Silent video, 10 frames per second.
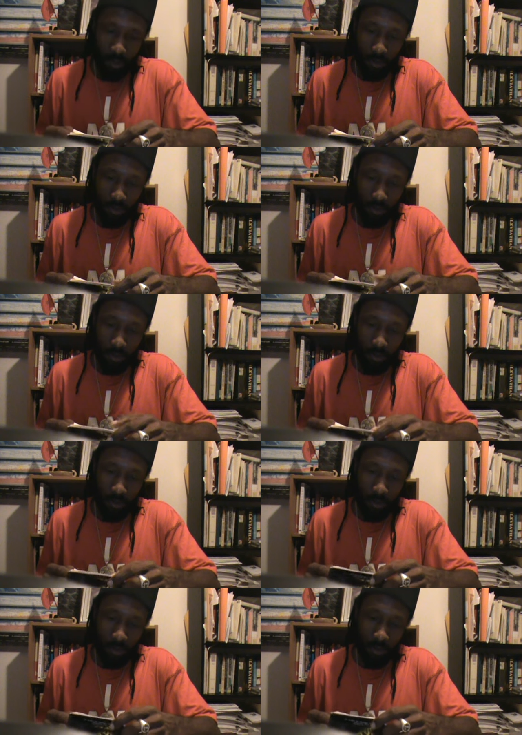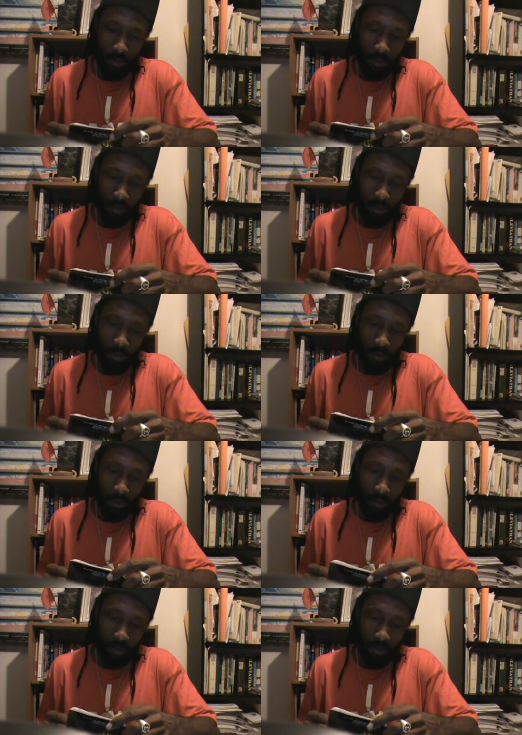[no speech]